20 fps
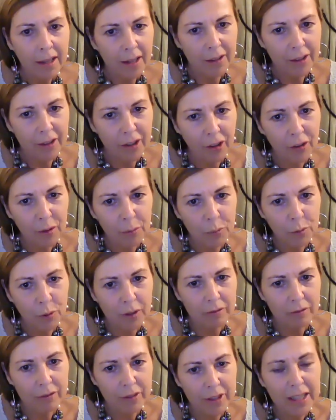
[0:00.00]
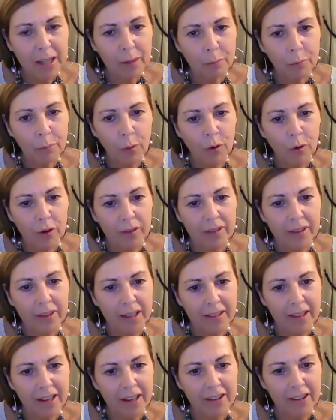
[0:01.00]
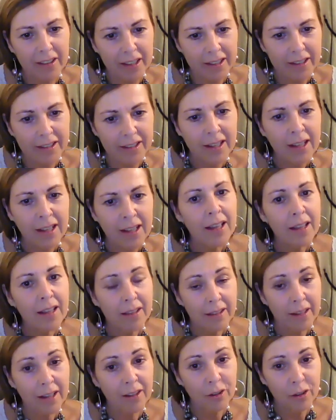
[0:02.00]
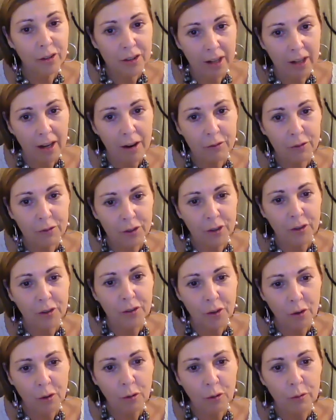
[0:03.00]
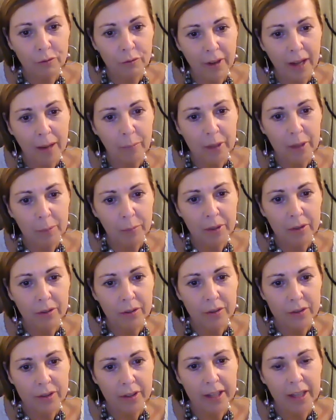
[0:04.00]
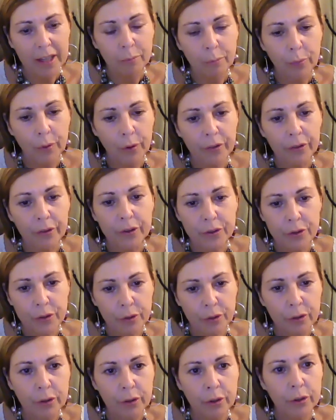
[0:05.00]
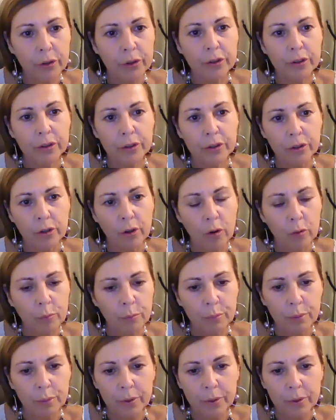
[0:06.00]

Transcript: And the other more really important thing there, I think, is they looked after the whole family because I had mm. brothers who couldn't cope